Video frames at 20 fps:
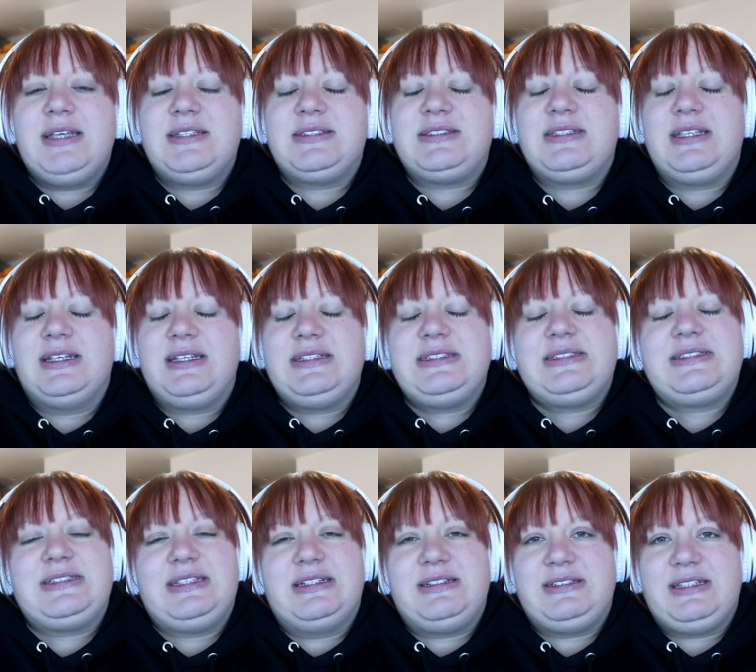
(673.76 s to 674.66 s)
it, st it
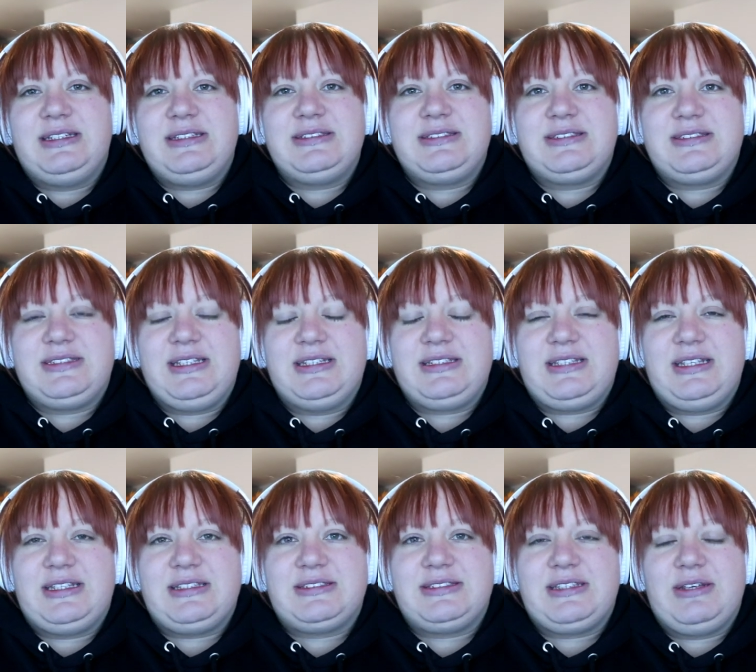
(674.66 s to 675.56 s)
still didn't it
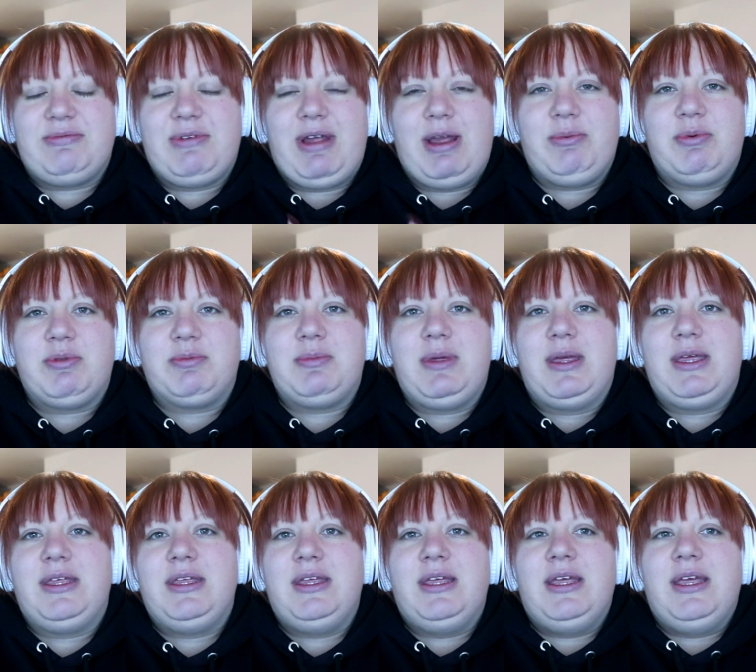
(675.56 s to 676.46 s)
didn't sit right with
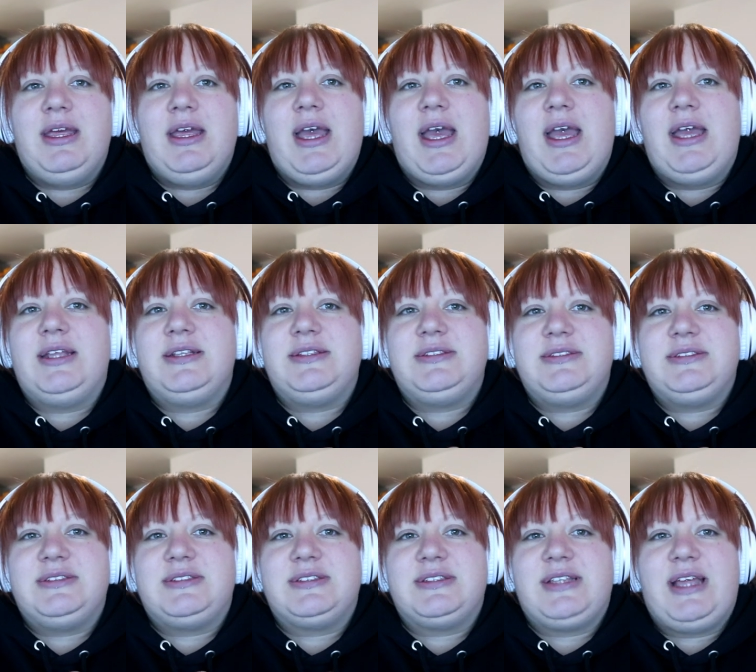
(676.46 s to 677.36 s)
me.
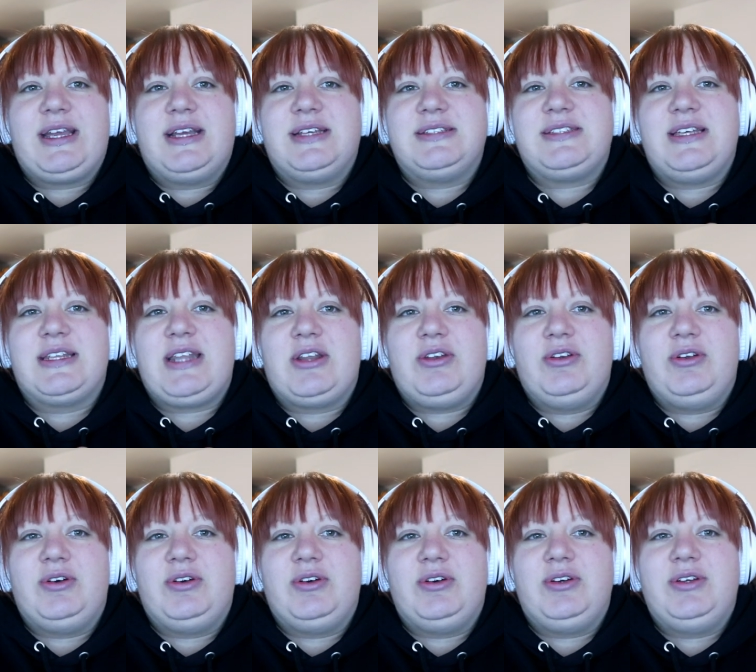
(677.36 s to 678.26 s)
And like I said, I
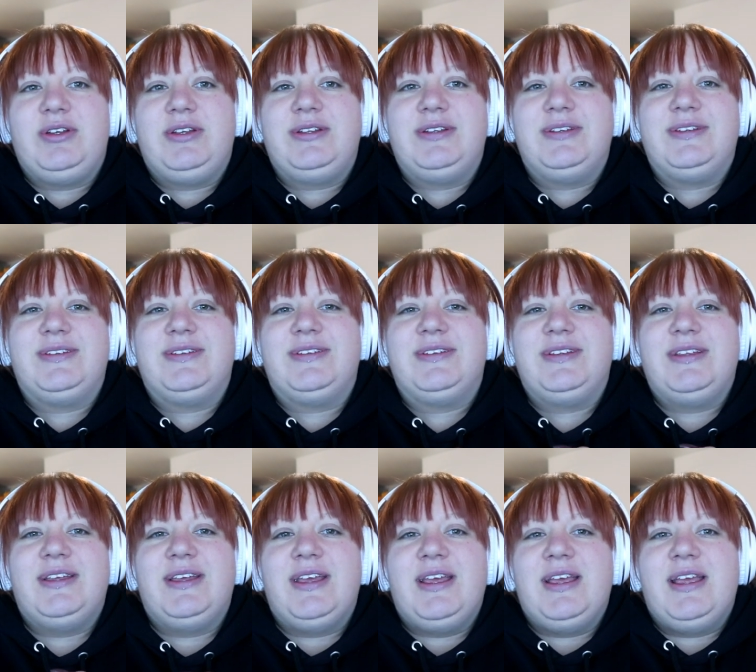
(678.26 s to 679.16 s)
know,
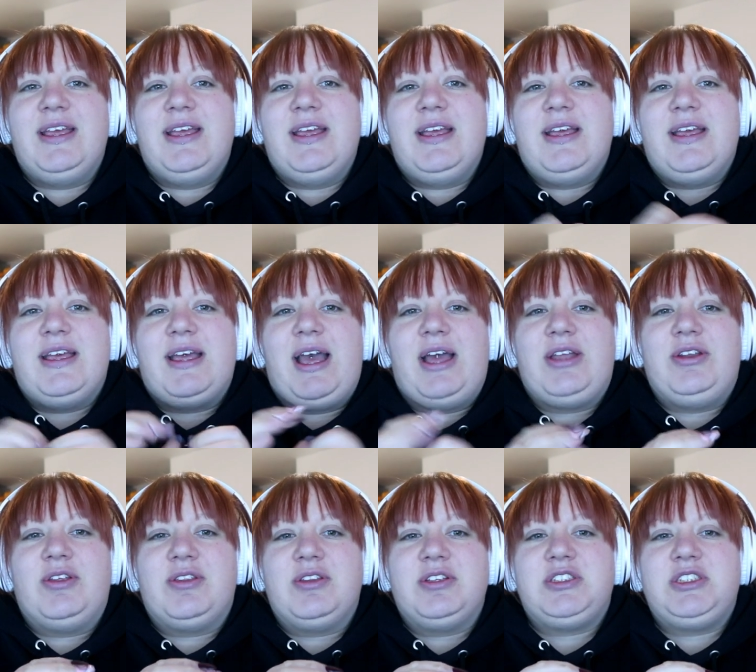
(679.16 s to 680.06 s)
I
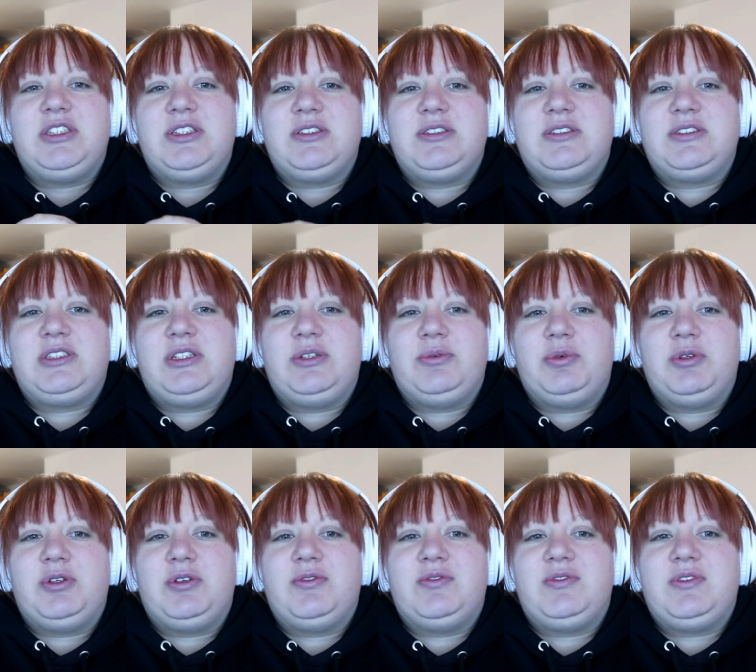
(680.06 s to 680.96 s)
know that she she
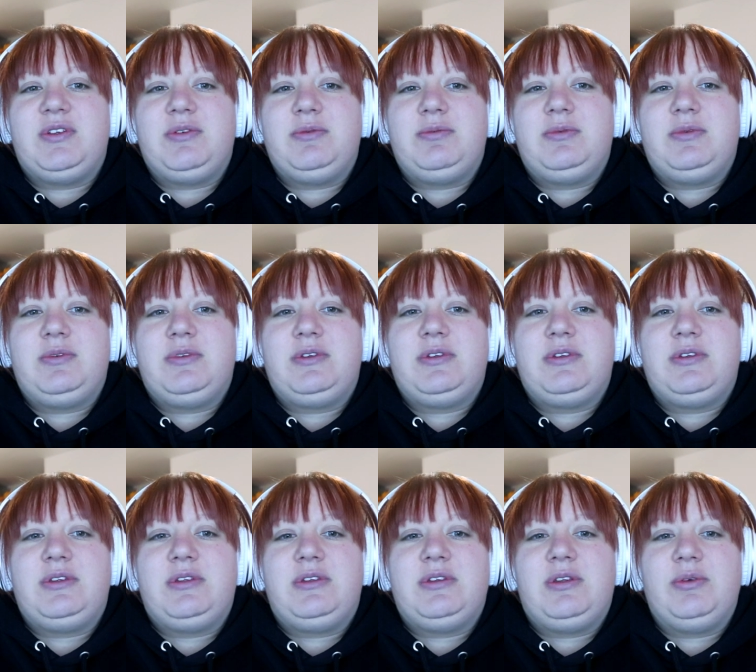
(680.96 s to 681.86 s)
would have
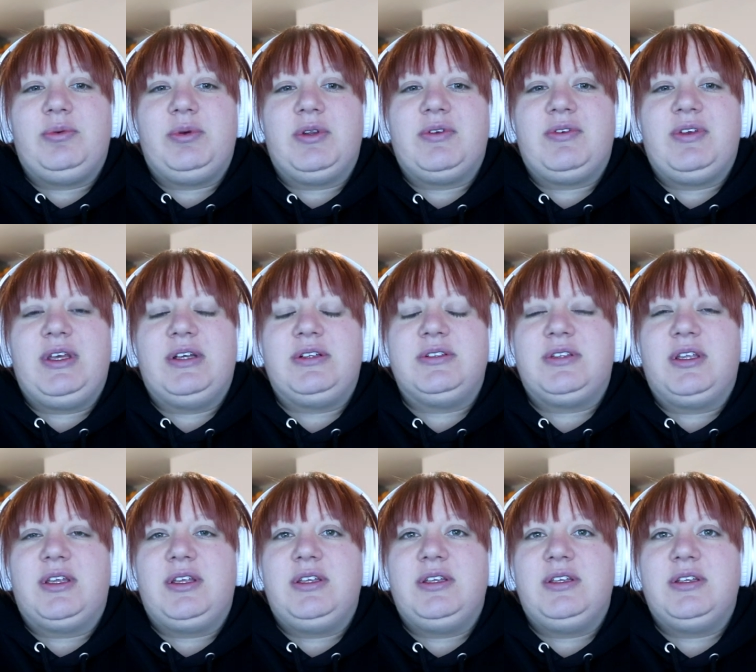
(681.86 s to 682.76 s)
they would have killed
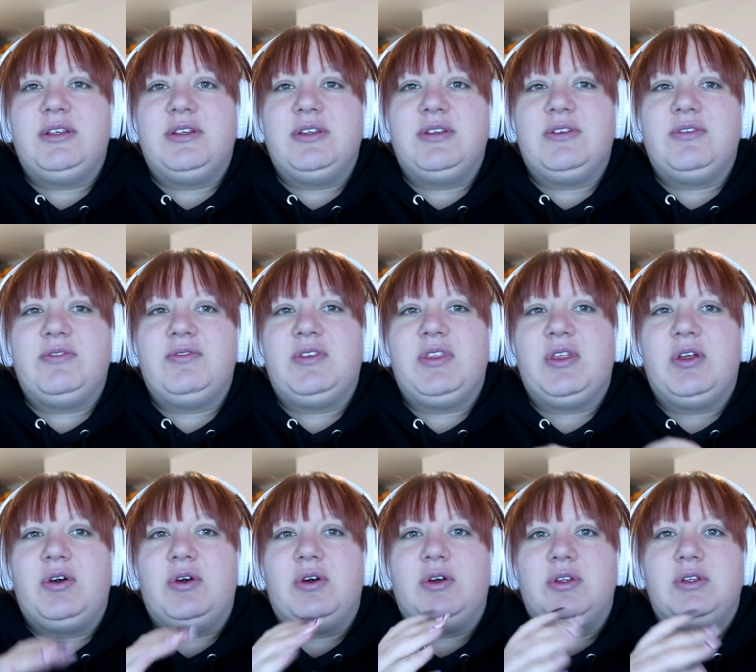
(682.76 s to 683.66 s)
her the
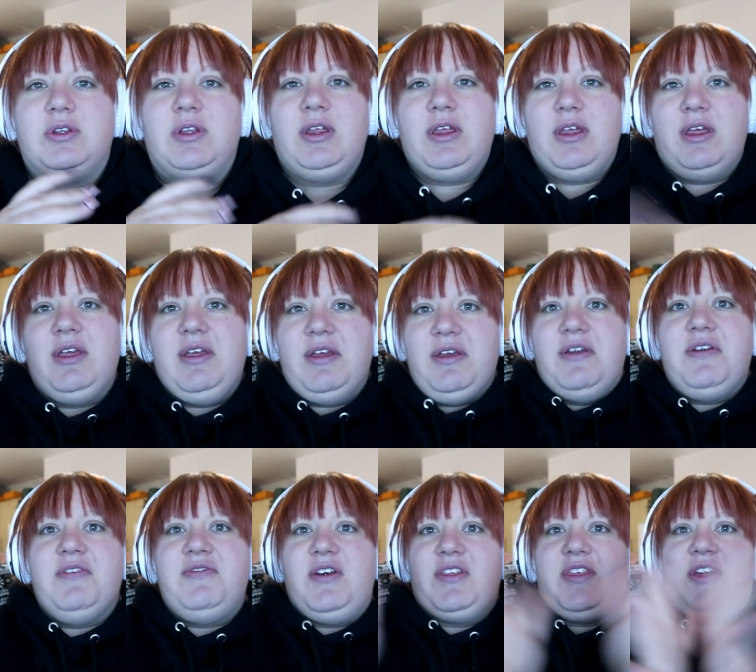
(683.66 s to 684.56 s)
whole
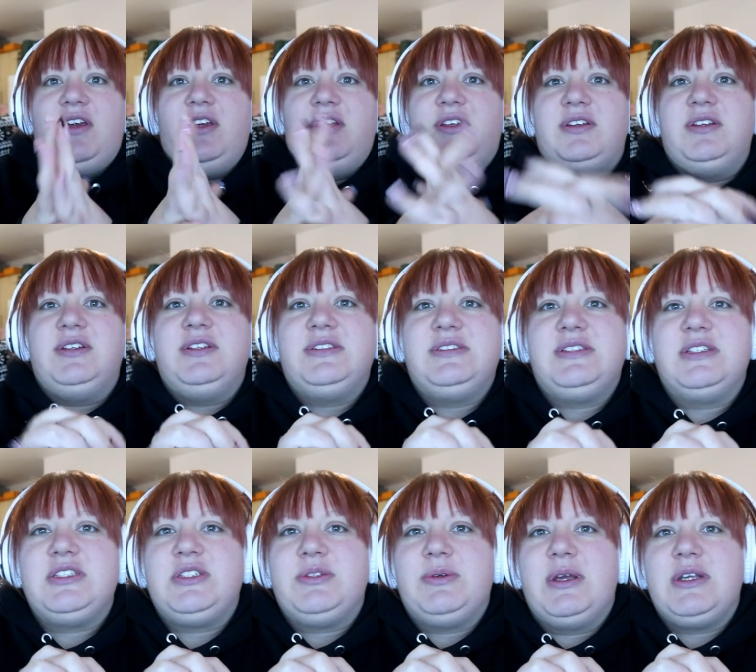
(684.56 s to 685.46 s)
feather
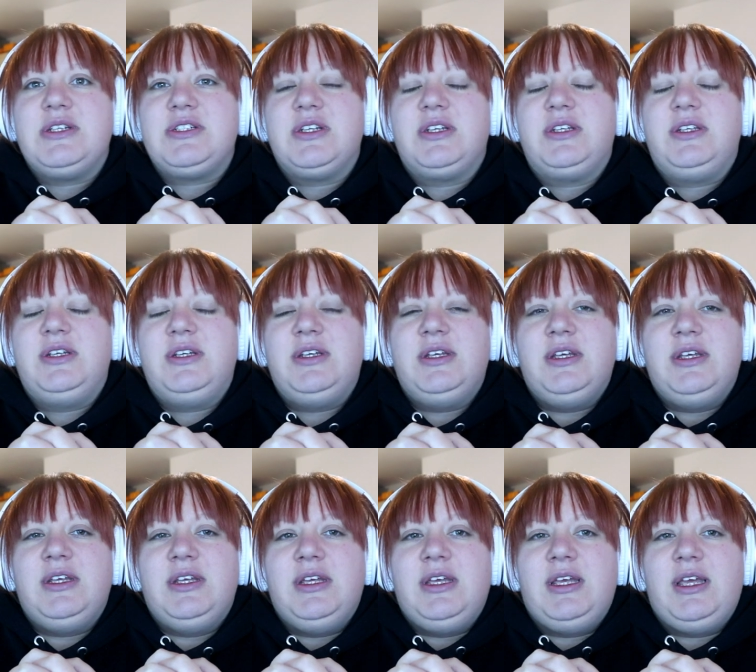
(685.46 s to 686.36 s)
situation,
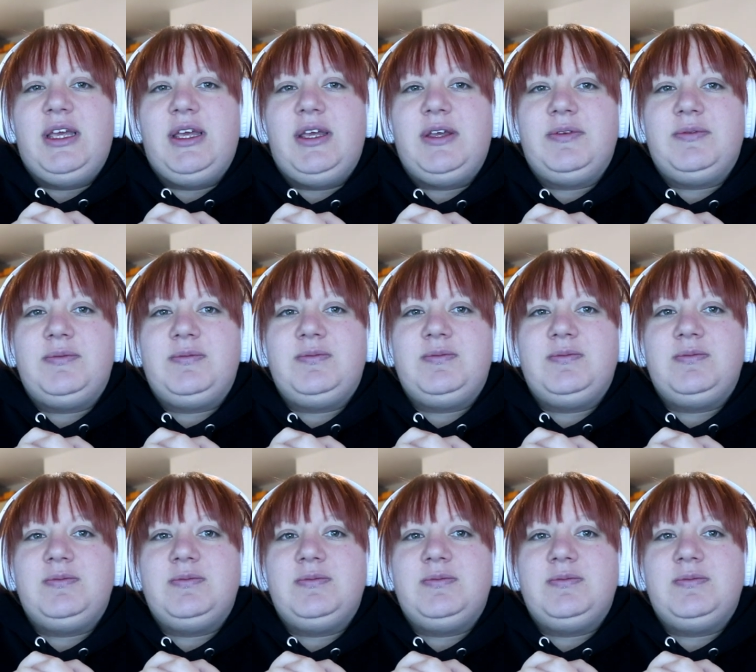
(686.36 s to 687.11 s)
um,